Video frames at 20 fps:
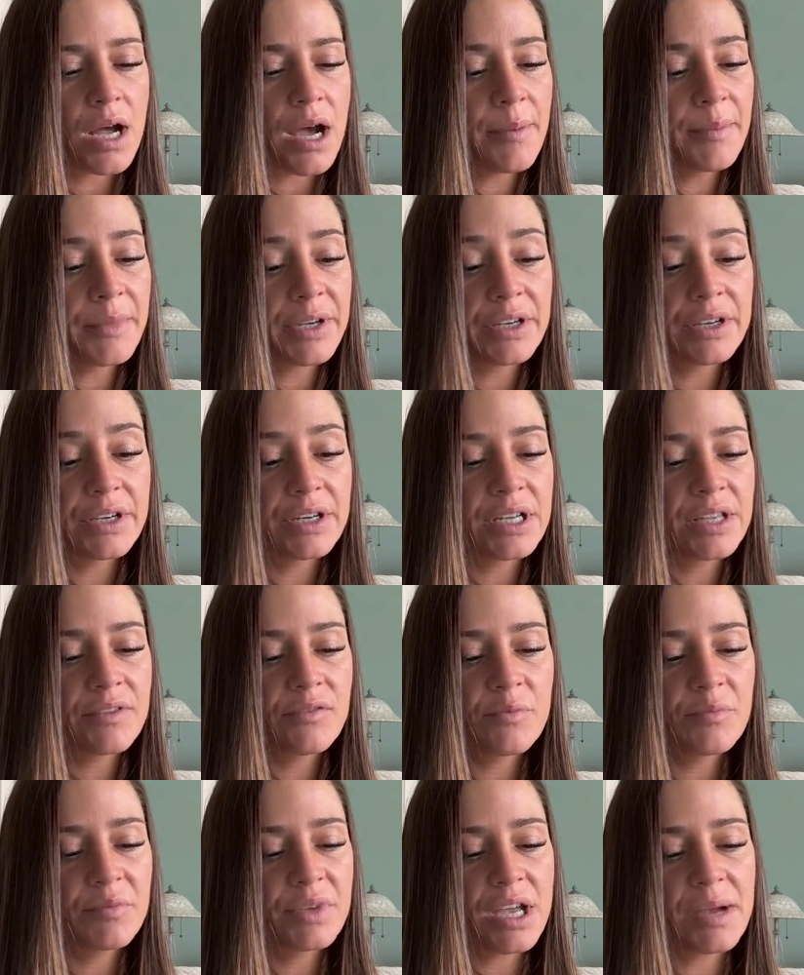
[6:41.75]
It could
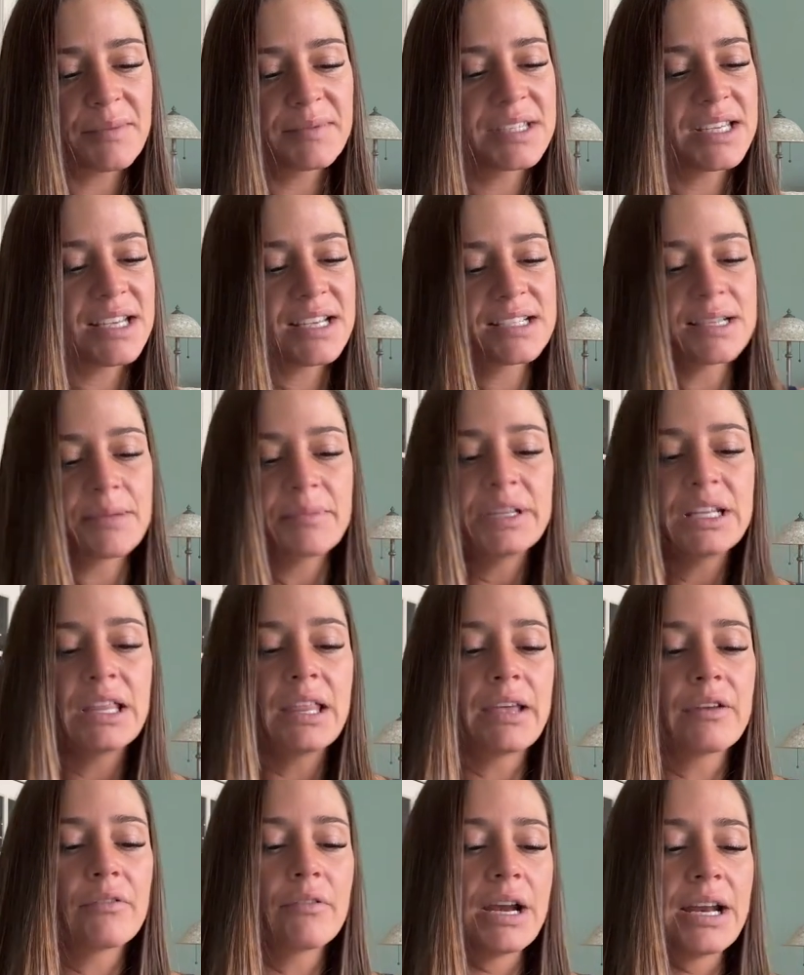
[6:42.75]
even be, I'm seeing somebody
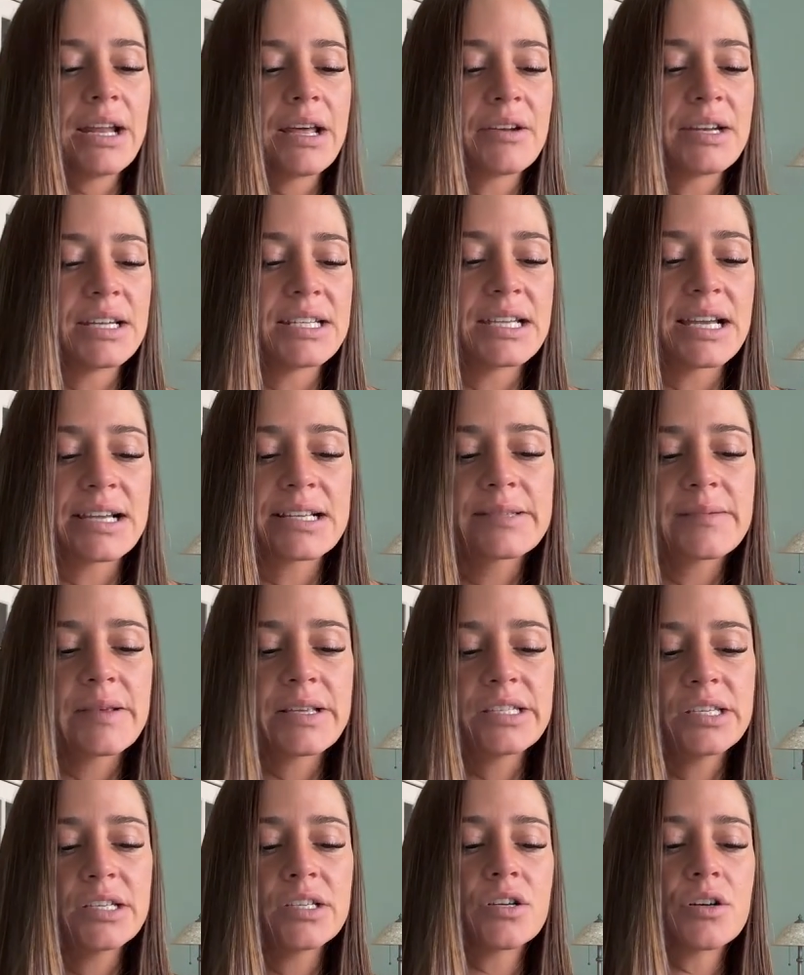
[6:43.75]
like write out a text
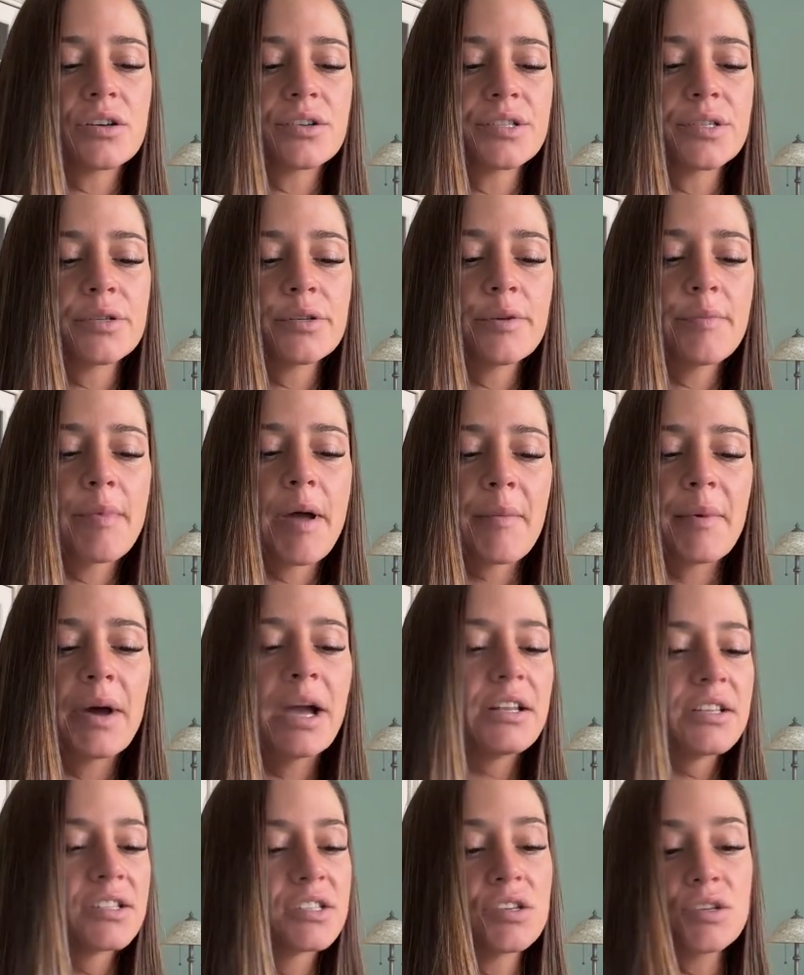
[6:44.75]
message also in my
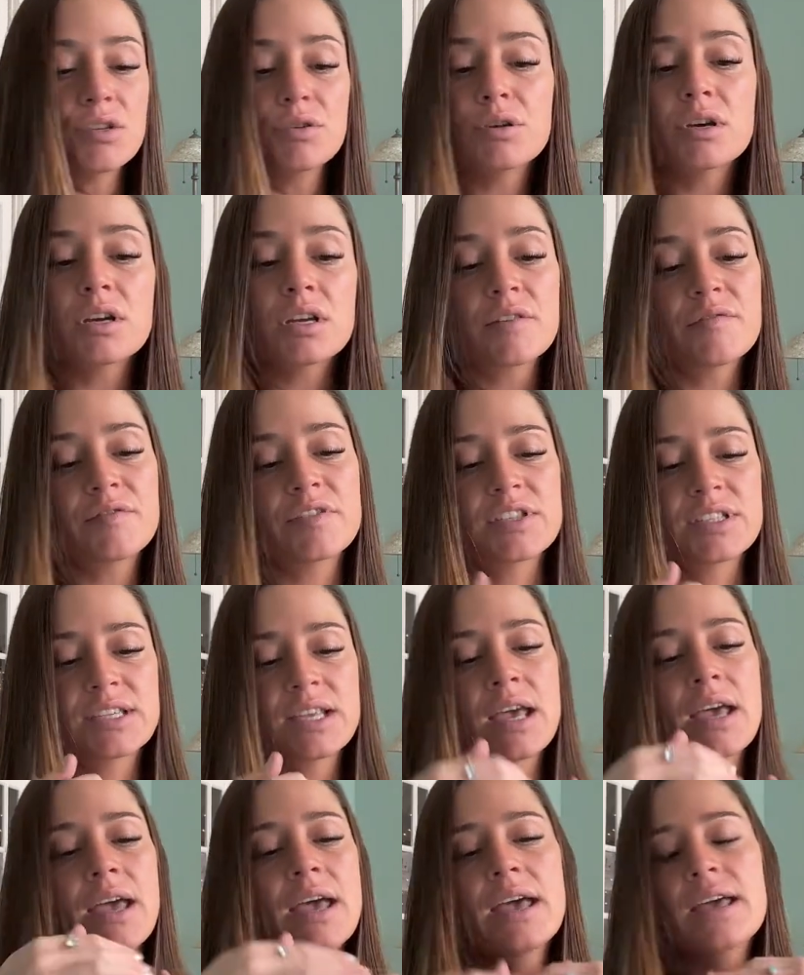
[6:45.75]
mind, so you could have
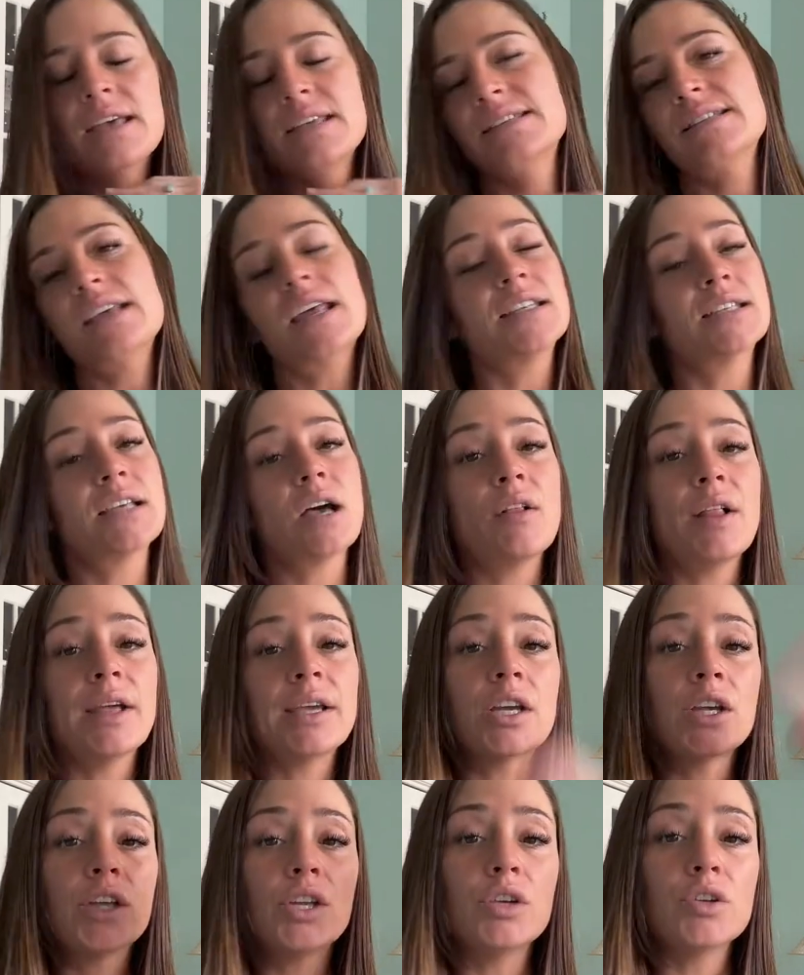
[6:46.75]
just sent out
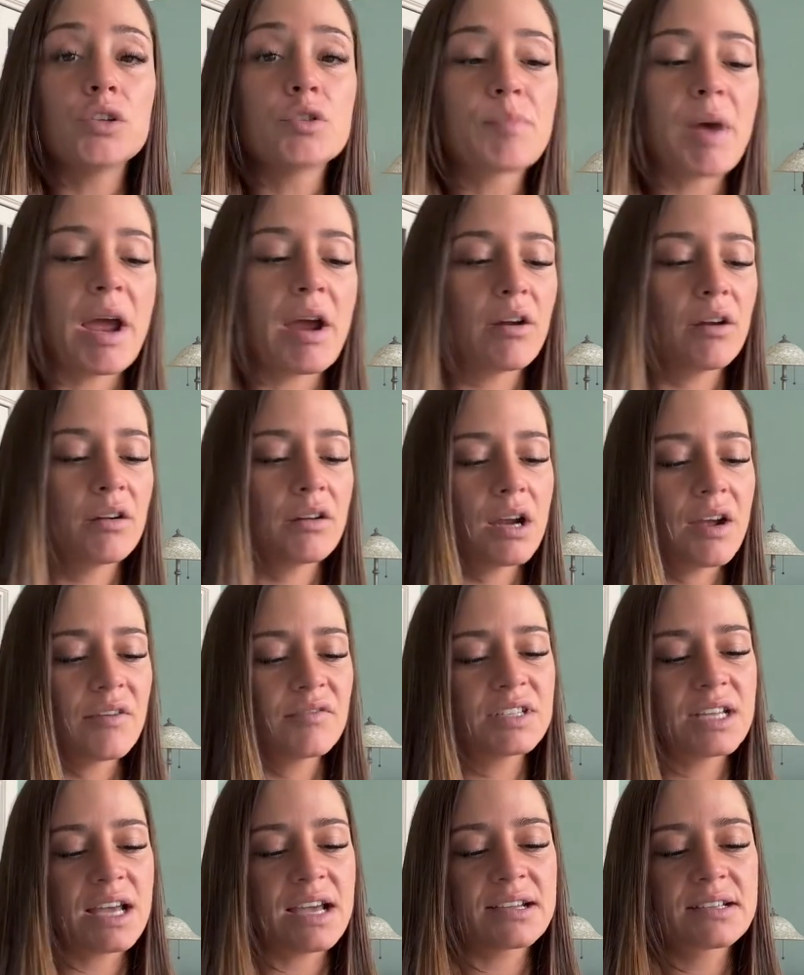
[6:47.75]
like a huge
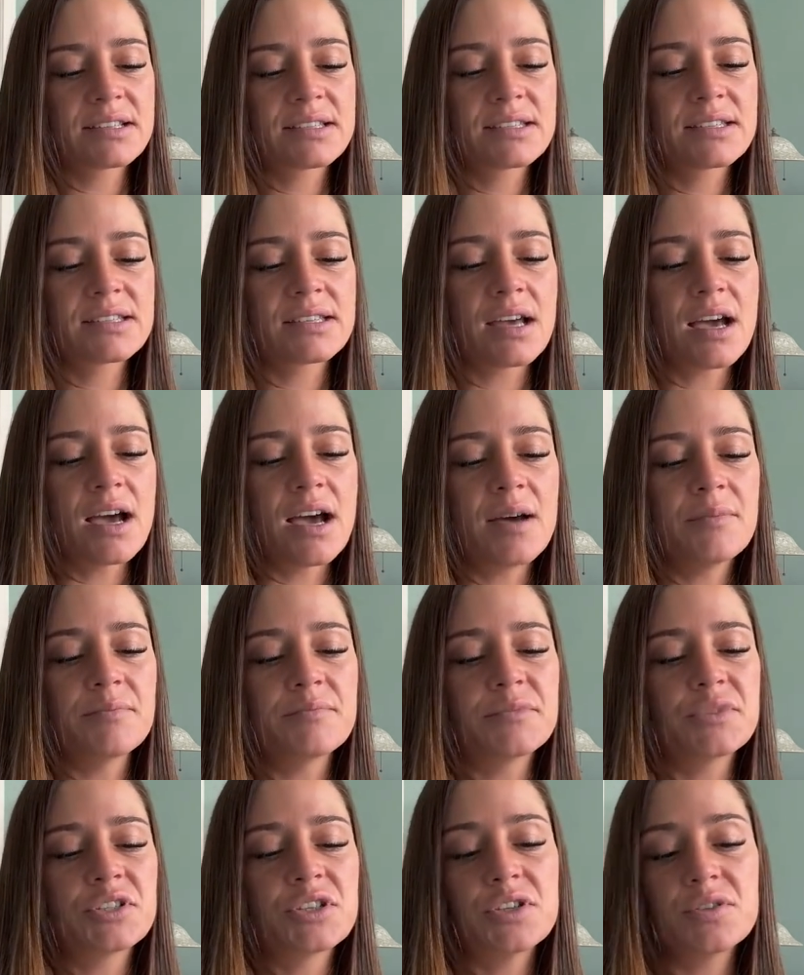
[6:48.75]
paragraph text
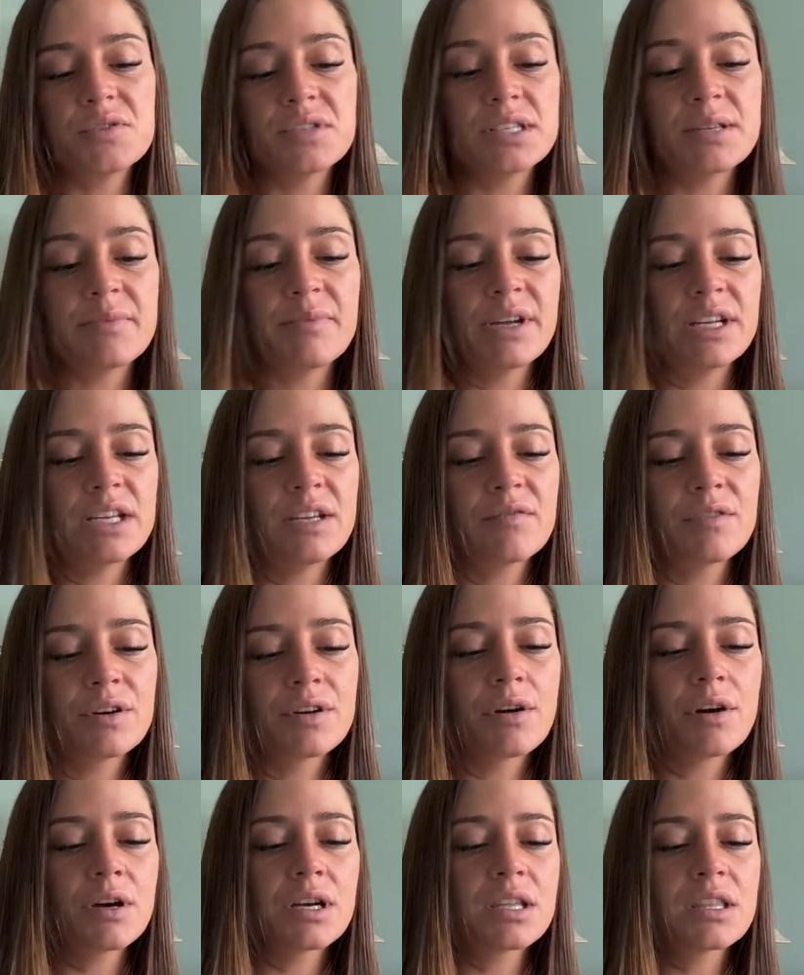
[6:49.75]
to somebody
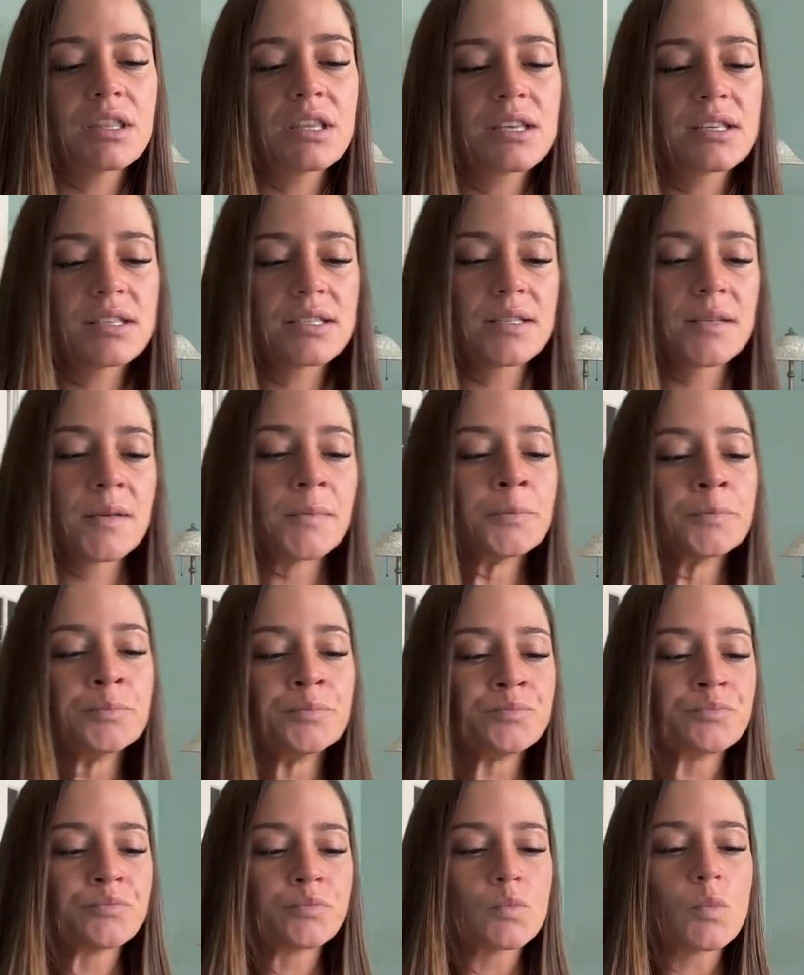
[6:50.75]
regarding
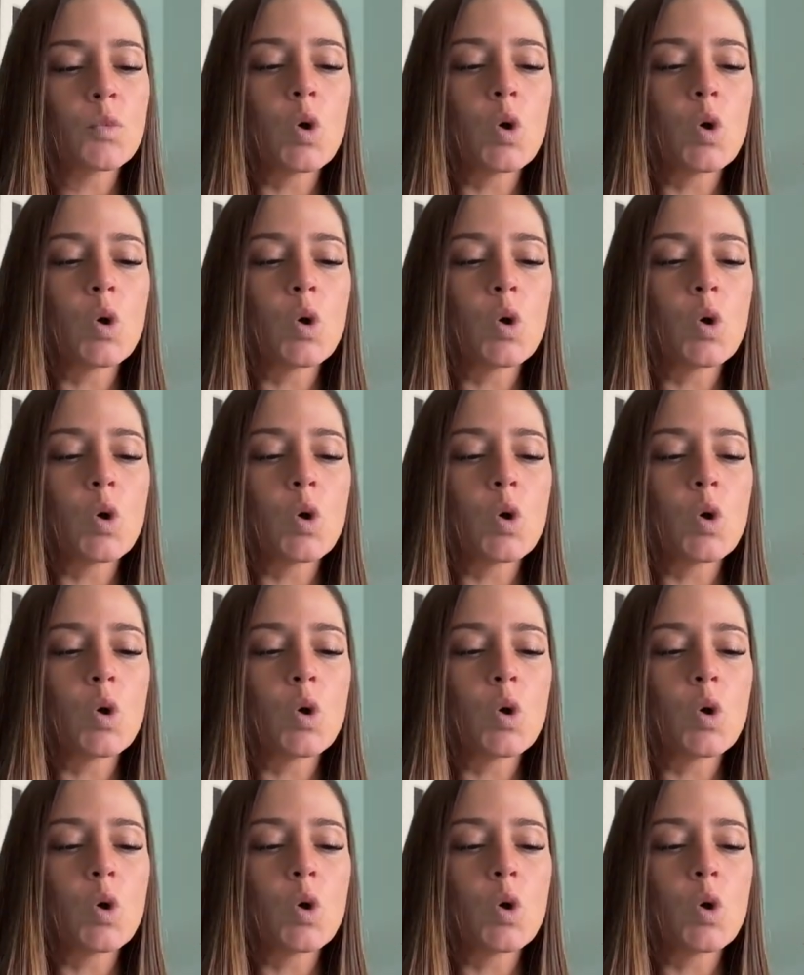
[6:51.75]
this,